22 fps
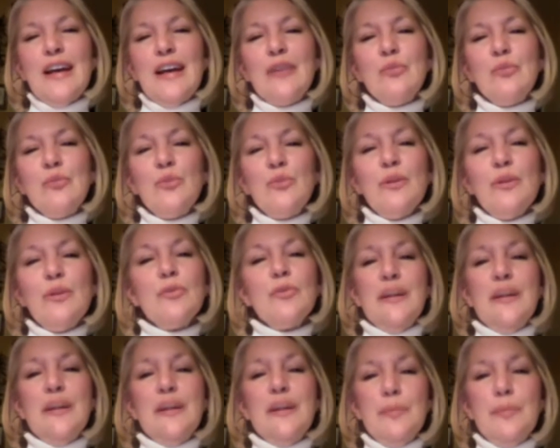and we will
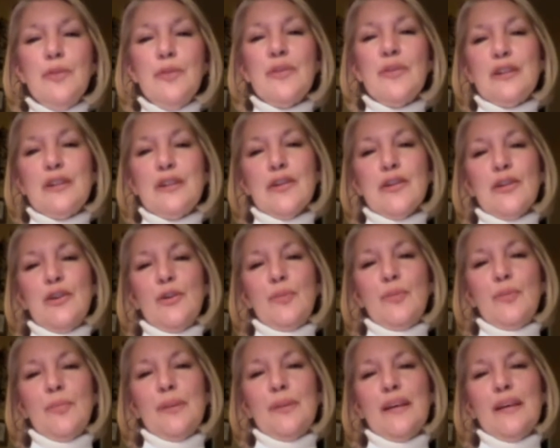keep you in the
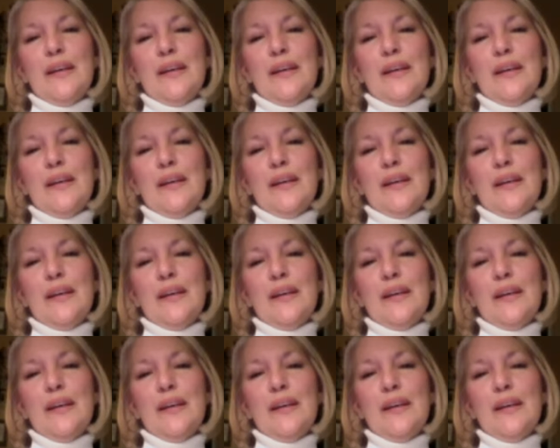loop.